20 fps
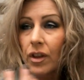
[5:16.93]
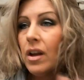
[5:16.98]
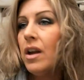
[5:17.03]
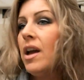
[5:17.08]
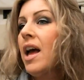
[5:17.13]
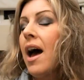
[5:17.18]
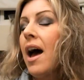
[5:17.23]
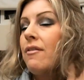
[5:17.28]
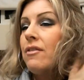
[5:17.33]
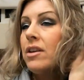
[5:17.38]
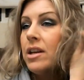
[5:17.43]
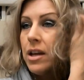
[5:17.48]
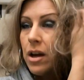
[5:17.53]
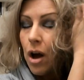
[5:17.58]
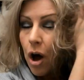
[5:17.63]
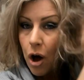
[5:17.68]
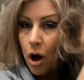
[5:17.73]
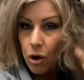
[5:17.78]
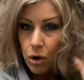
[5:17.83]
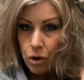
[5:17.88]
having it
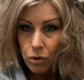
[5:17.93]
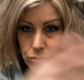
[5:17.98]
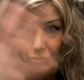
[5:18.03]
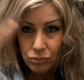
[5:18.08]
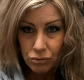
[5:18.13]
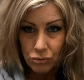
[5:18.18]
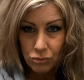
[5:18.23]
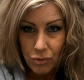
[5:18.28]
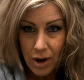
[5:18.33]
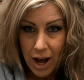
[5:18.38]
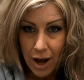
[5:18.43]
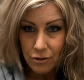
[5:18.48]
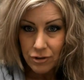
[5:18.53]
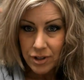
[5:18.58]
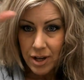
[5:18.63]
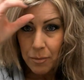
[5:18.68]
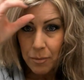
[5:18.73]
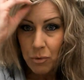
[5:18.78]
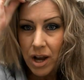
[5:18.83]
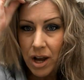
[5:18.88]
all wound
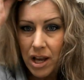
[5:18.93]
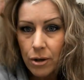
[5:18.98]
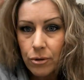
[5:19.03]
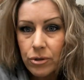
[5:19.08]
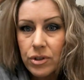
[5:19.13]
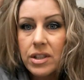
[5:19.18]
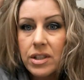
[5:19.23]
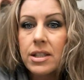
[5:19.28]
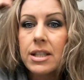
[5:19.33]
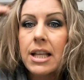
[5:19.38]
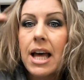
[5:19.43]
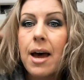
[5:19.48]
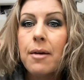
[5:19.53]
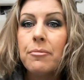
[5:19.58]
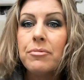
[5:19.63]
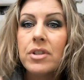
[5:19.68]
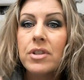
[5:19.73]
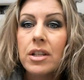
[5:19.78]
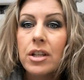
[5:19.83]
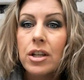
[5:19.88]
up while you slept,